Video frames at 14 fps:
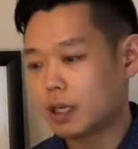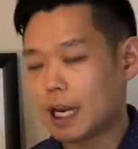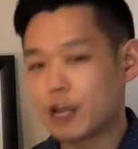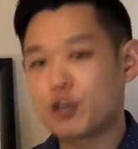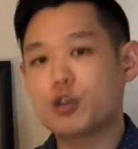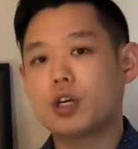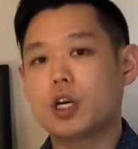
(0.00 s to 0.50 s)

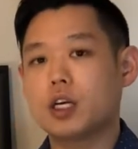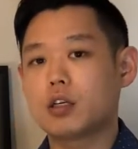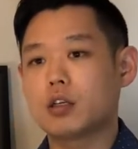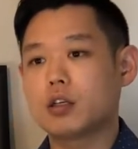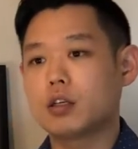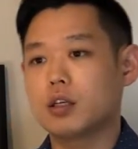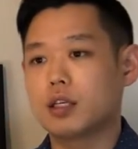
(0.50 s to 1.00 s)

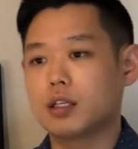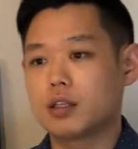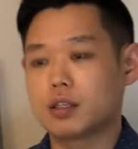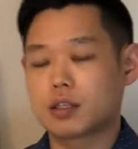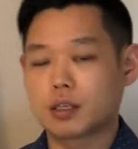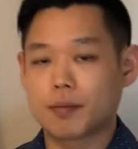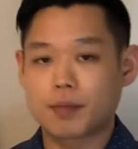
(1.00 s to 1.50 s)
education, into
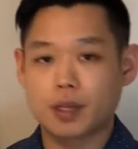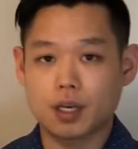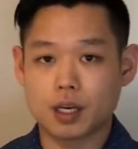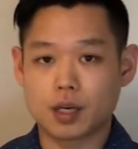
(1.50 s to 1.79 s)
something